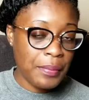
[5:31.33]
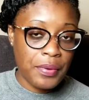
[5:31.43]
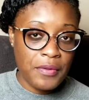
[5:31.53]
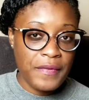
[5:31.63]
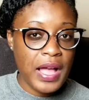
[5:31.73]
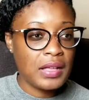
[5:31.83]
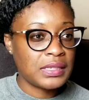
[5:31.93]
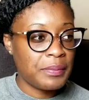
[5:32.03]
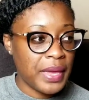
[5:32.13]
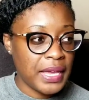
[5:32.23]
profile,
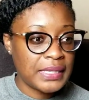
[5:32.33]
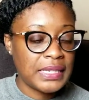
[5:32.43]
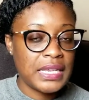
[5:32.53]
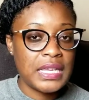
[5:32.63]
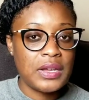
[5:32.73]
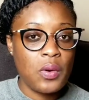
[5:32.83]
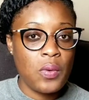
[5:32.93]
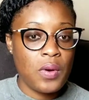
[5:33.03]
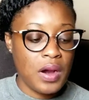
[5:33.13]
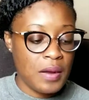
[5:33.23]
demanding,
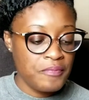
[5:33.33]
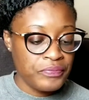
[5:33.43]
or,